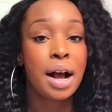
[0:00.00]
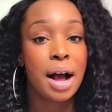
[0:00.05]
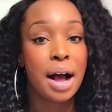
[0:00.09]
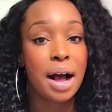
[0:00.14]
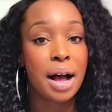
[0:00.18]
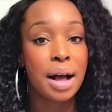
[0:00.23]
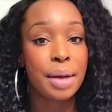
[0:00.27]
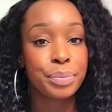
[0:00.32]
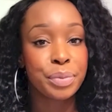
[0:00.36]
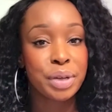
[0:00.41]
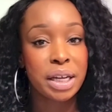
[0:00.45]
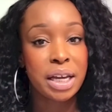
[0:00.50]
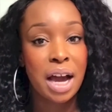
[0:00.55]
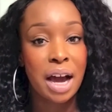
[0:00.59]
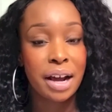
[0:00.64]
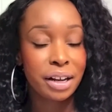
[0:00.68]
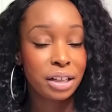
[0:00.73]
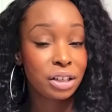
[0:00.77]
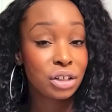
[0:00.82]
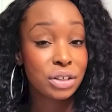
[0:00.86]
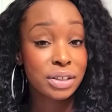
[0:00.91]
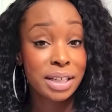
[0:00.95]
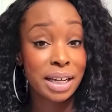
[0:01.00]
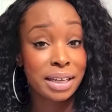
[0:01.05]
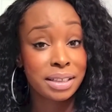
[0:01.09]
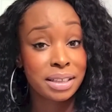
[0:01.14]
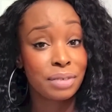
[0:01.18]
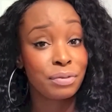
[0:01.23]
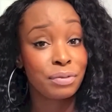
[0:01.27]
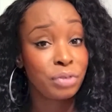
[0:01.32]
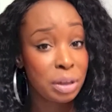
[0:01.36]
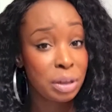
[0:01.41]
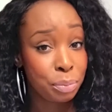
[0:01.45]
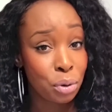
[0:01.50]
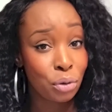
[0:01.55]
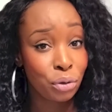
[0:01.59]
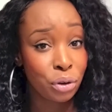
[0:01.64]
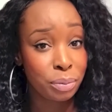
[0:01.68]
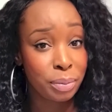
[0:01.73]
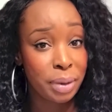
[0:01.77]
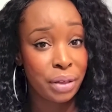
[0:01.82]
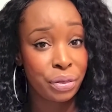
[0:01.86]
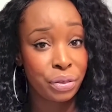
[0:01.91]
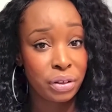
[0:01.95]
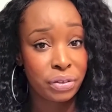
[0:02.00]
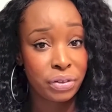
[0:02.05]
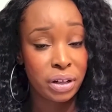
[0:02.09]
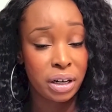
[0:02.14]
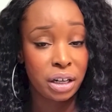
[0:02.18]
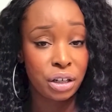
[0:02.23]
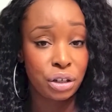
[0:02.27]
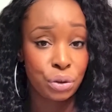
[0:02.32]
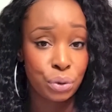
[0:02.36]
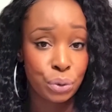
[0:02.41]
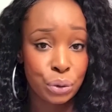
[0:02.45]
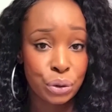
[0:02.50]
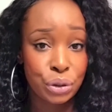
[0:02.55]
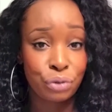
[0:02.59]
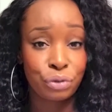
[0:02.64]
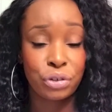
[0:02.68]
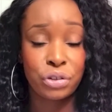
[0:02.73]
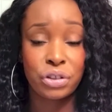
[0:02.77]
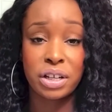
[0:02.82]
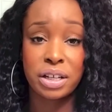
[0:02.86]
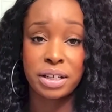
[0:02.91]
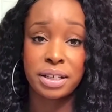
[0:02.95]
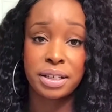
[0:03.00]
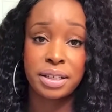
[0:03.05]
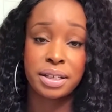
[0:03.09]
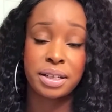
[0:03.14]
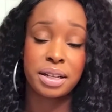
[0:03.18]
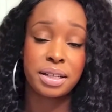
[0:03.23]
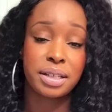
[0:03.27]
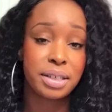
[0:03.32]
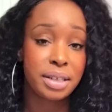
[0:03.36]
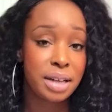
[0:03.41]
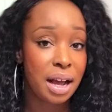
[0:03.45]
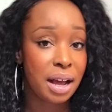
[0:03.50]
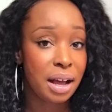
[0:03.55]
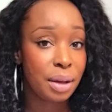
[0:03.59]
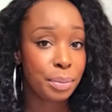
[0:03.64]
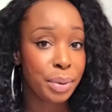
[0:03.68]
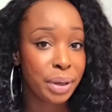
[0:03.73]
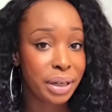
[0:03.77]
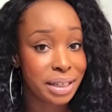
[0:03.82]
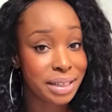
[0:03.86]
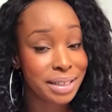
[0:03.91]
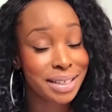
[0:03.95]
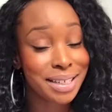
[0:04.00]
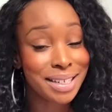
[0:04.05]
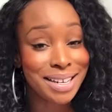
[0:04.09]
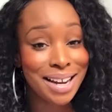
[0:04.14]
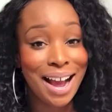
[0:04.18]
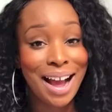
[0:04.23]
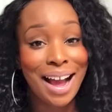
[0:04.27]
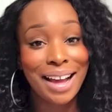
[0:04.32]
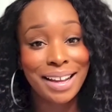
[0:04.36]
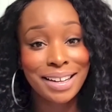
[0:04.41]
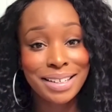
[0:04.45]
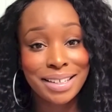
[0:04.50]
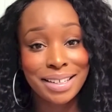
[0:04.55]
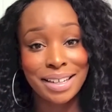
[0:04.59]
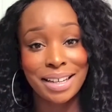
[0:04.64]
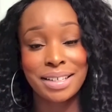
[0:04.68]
It kind of looks like it's a flip over method that I used for this style, but it's not.